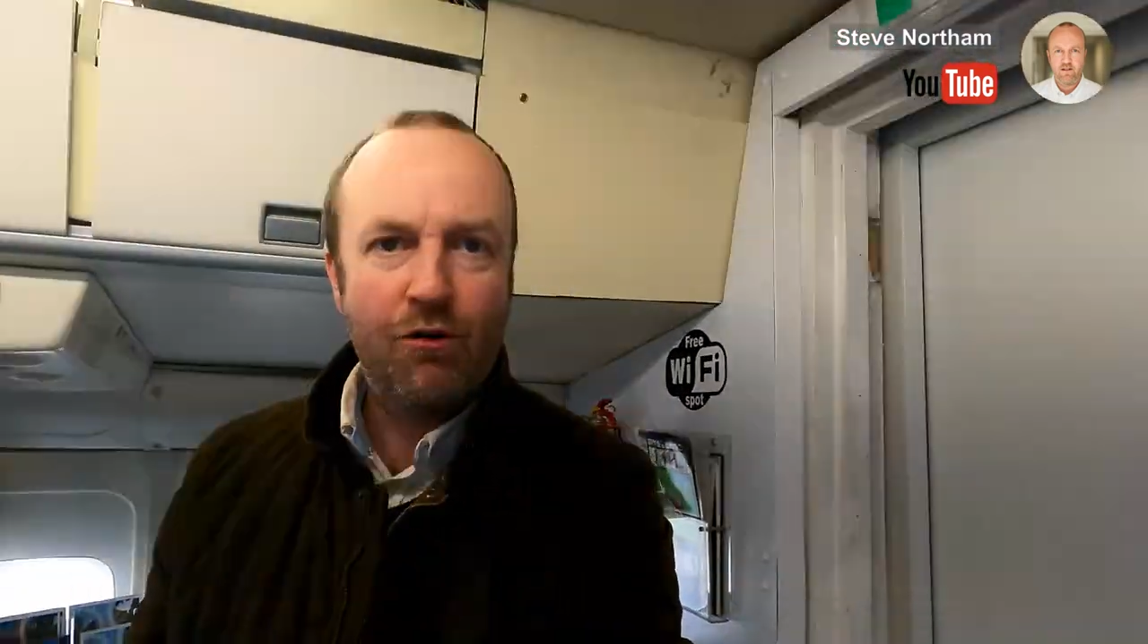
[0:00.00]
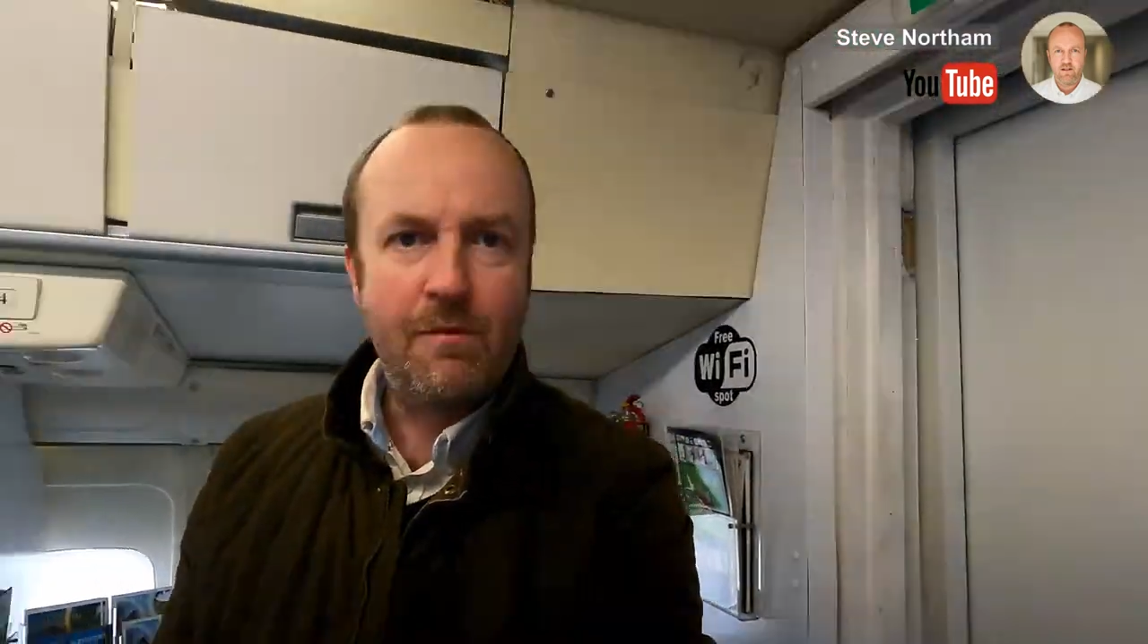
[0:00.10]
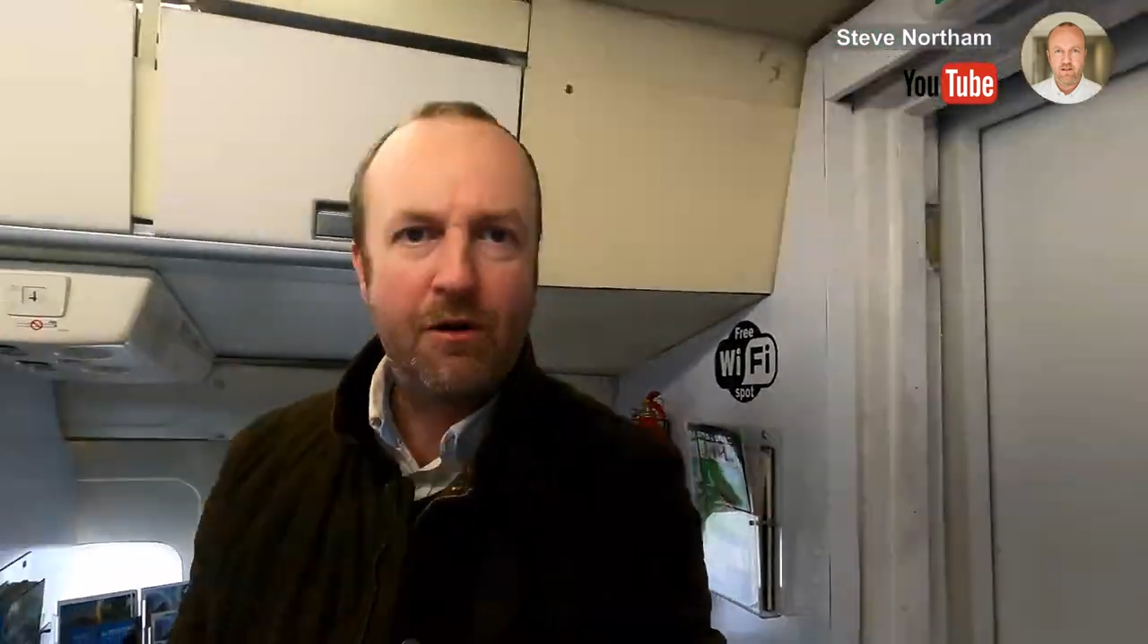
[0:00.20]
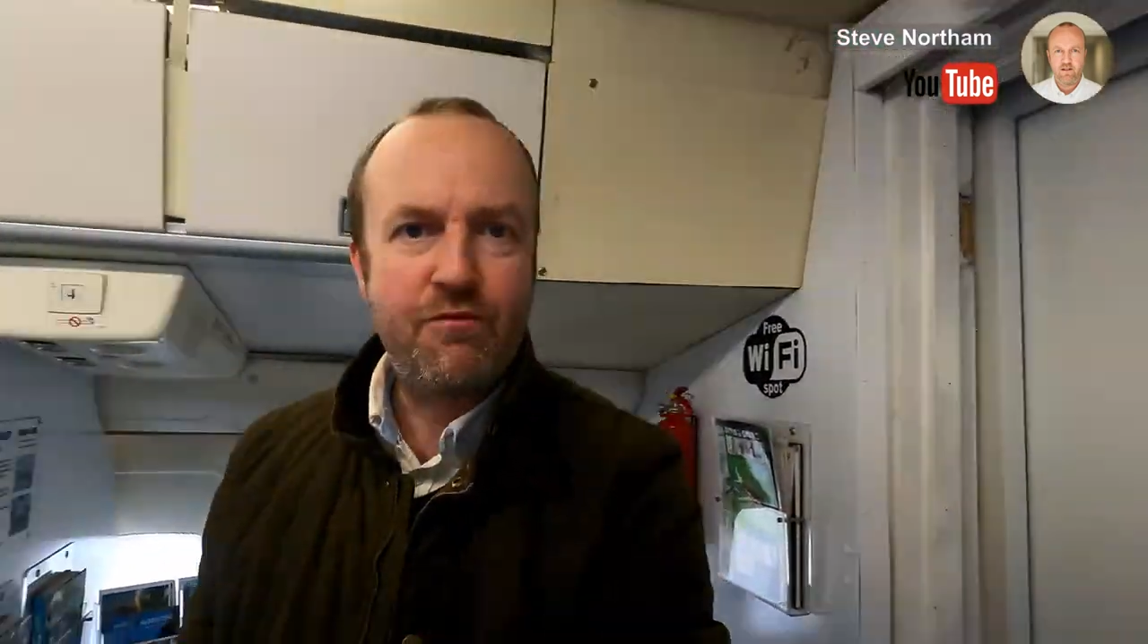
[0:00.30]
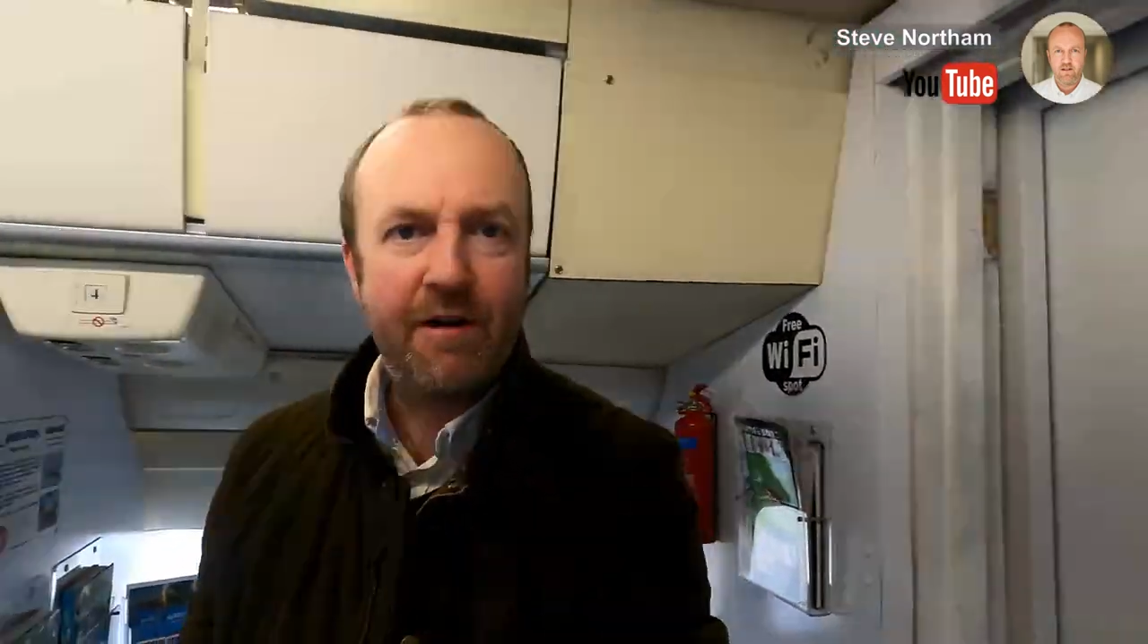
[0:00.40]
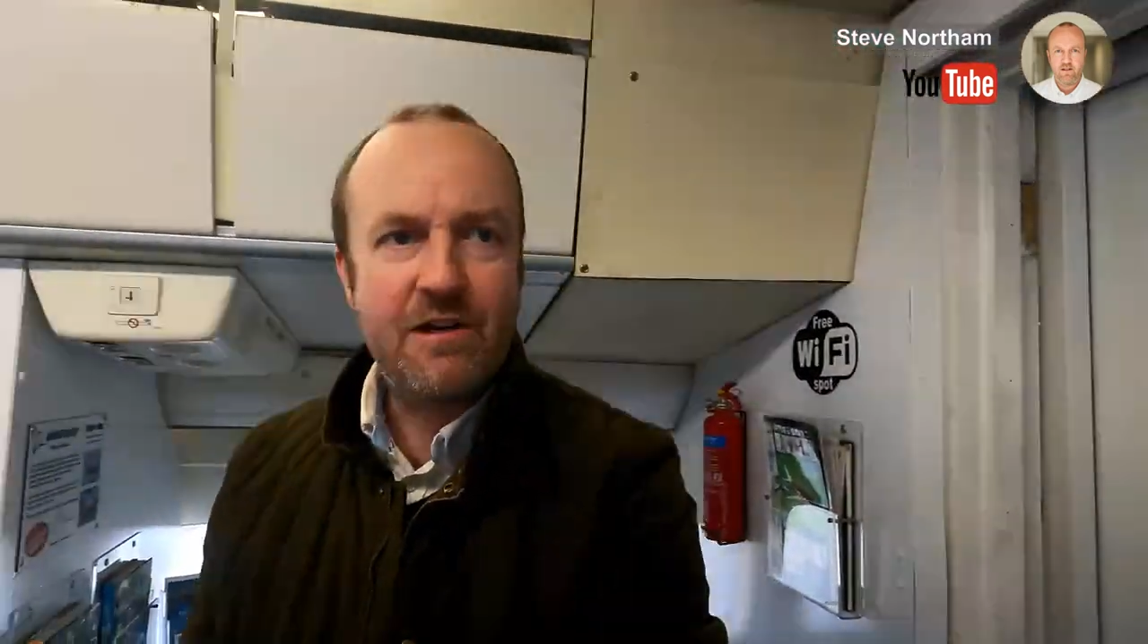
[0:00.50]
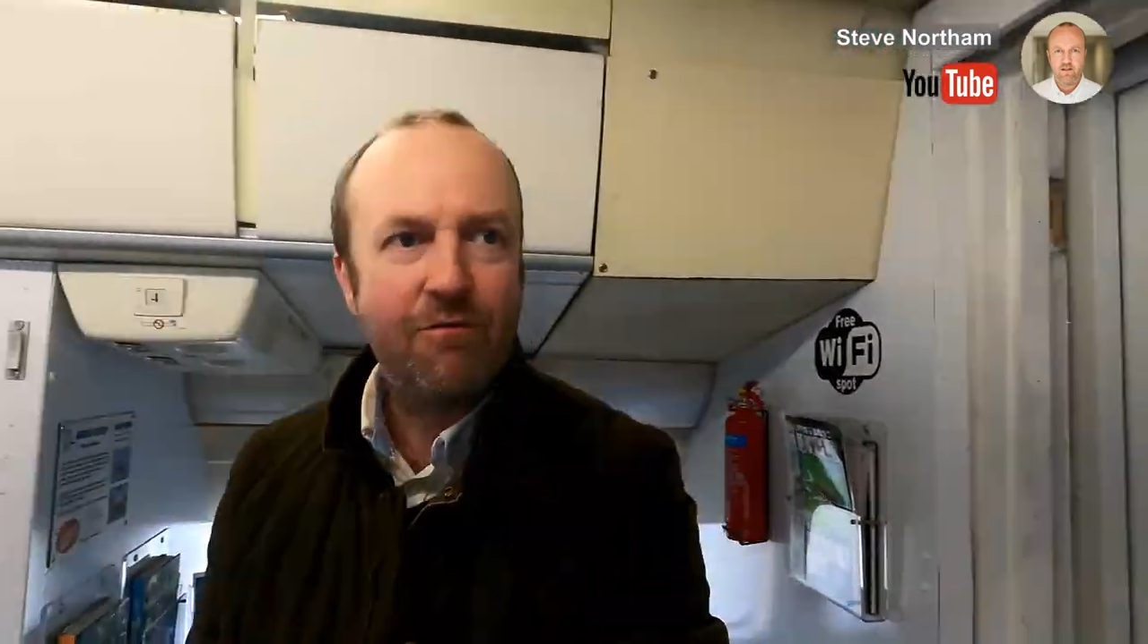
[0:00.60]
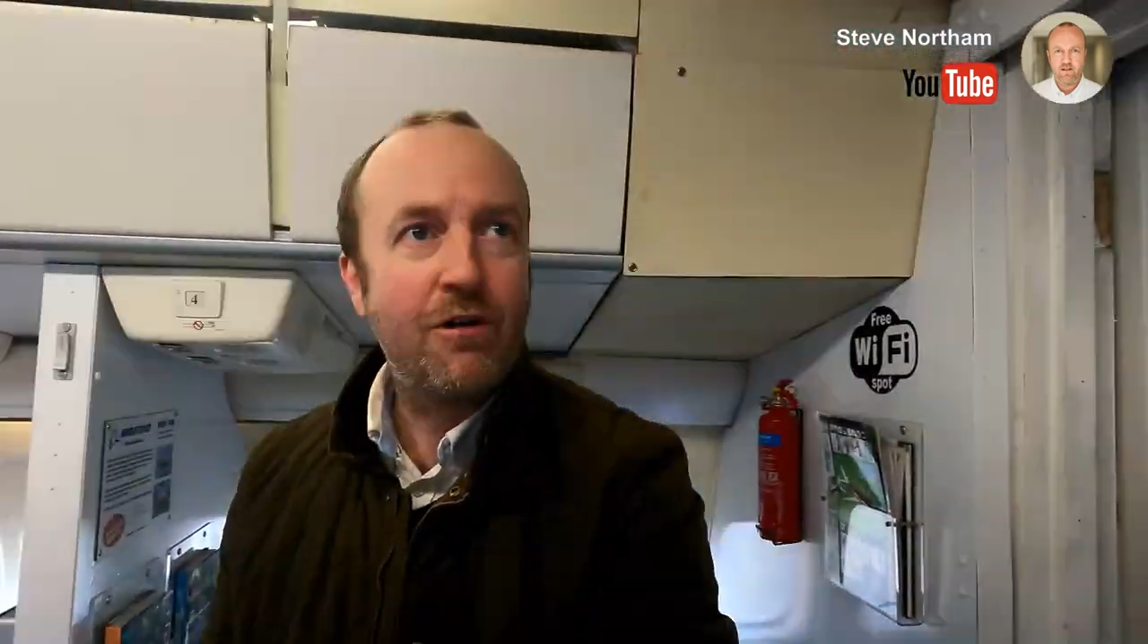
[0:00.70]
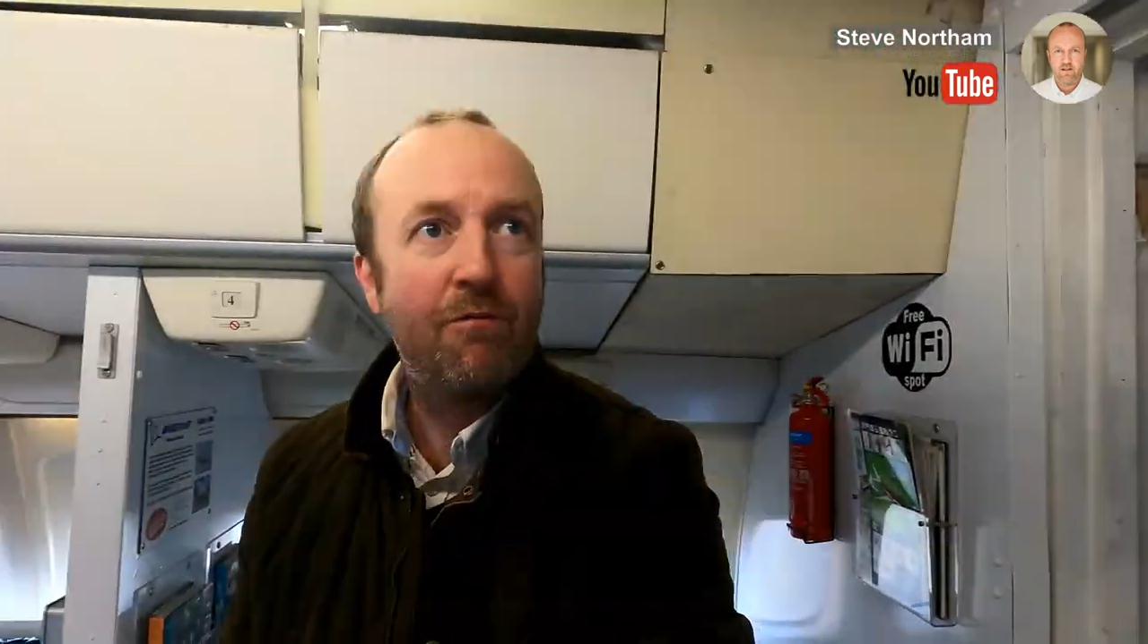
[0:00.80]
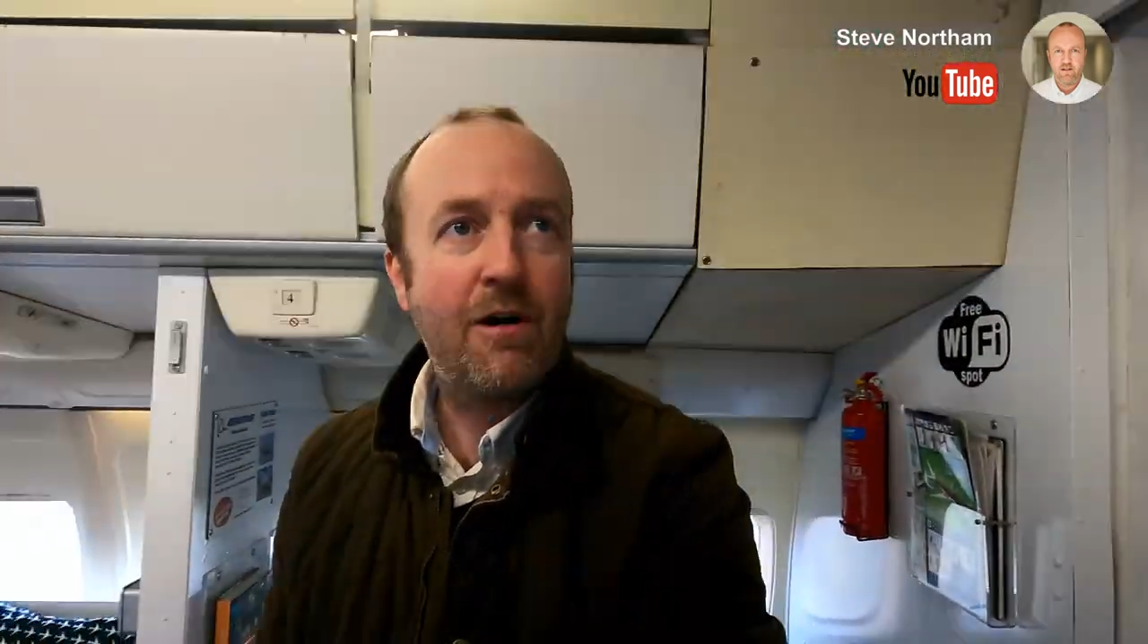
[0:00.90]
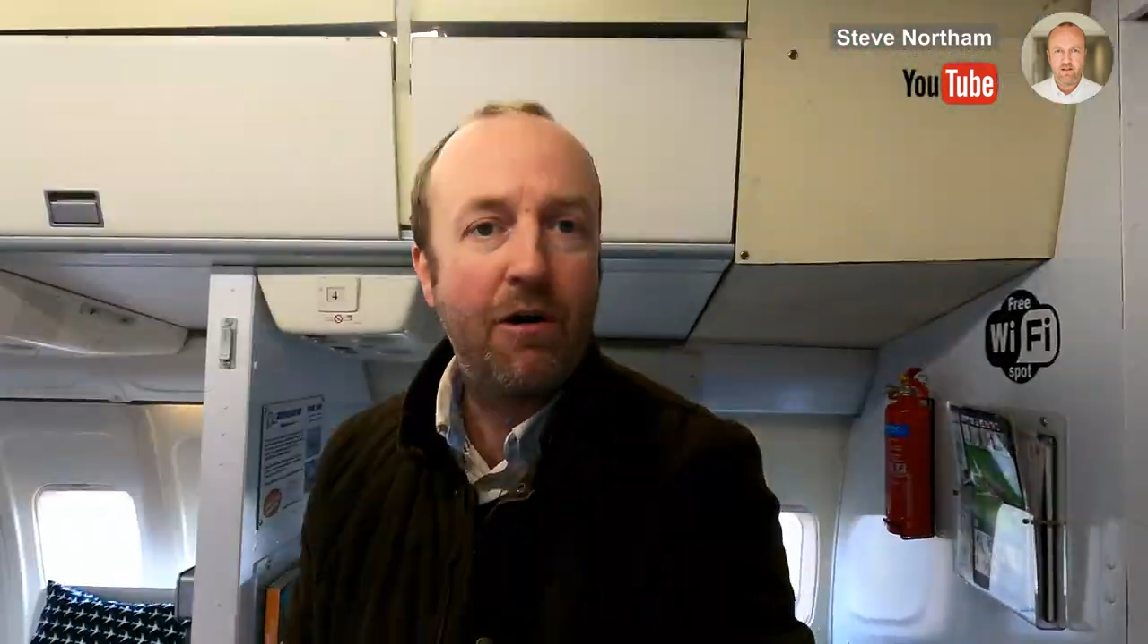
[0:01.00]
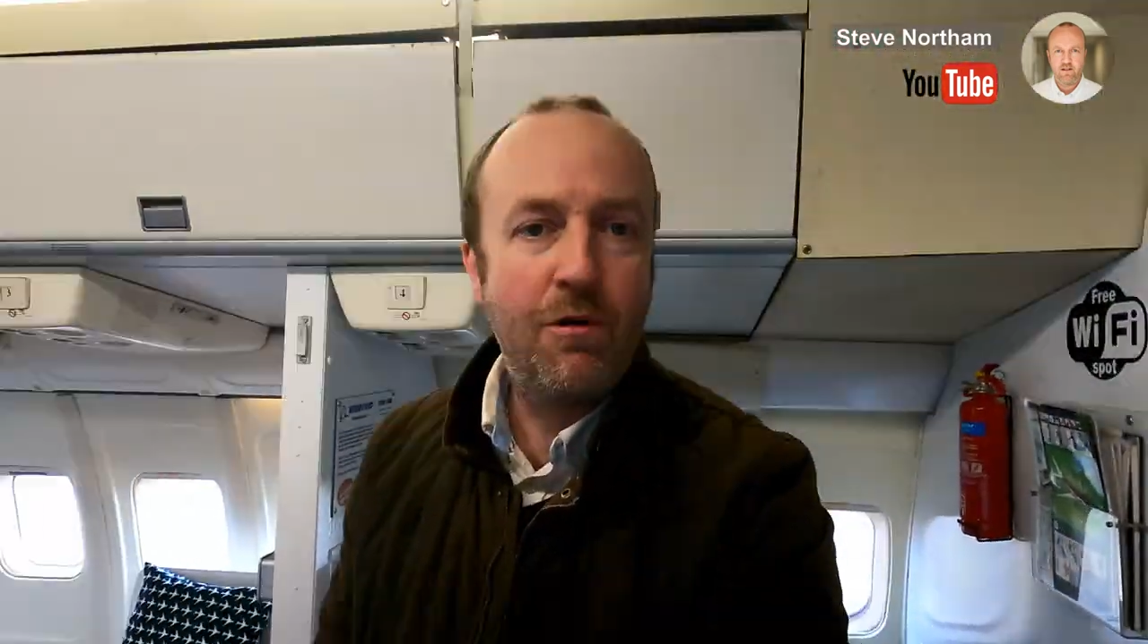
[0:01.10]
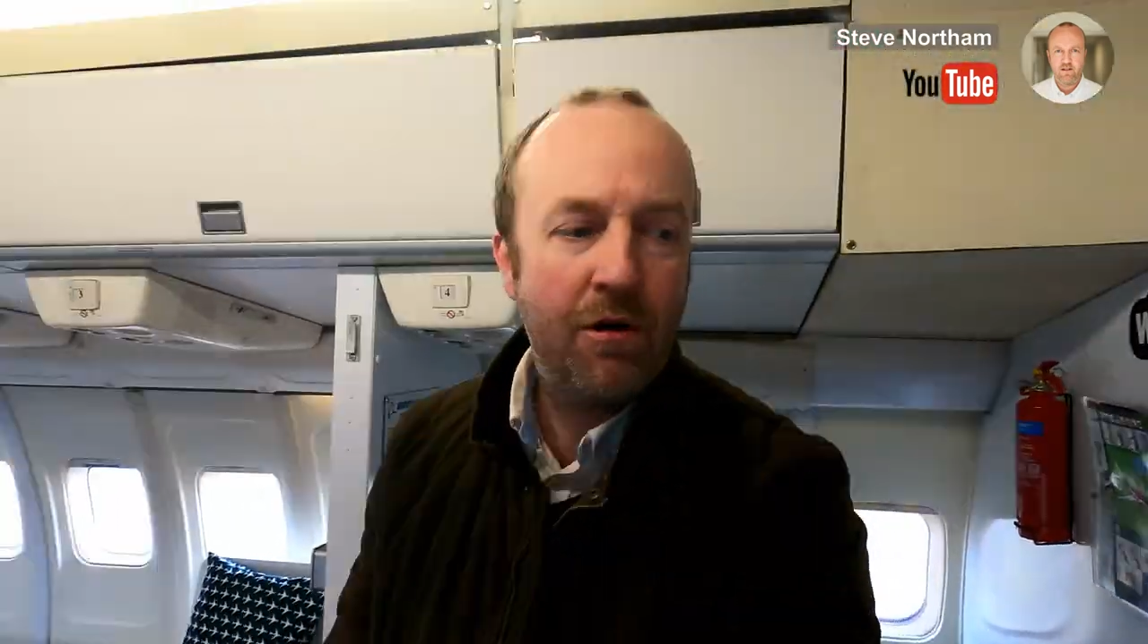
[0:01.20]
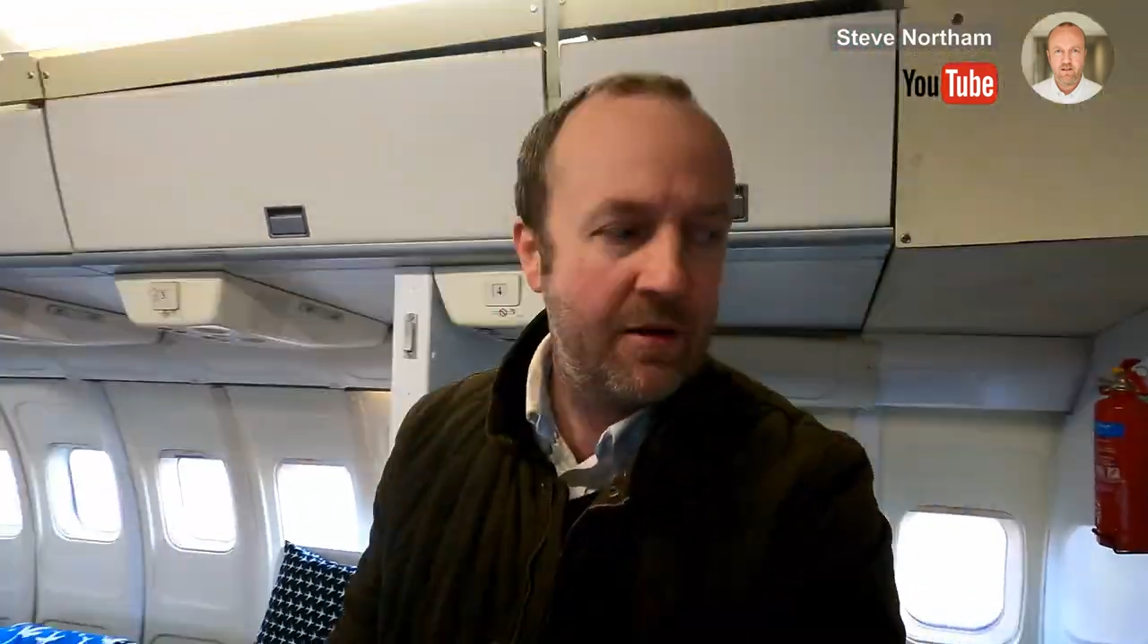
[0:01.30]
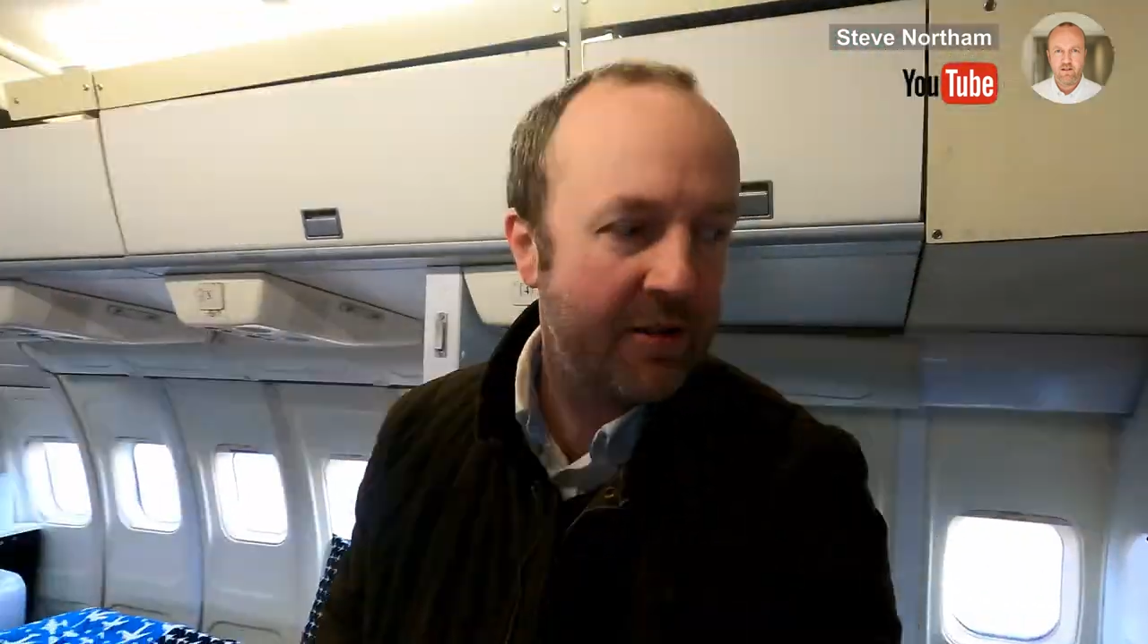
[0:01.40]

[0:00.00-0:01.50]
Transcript: almost ready to rock and roll.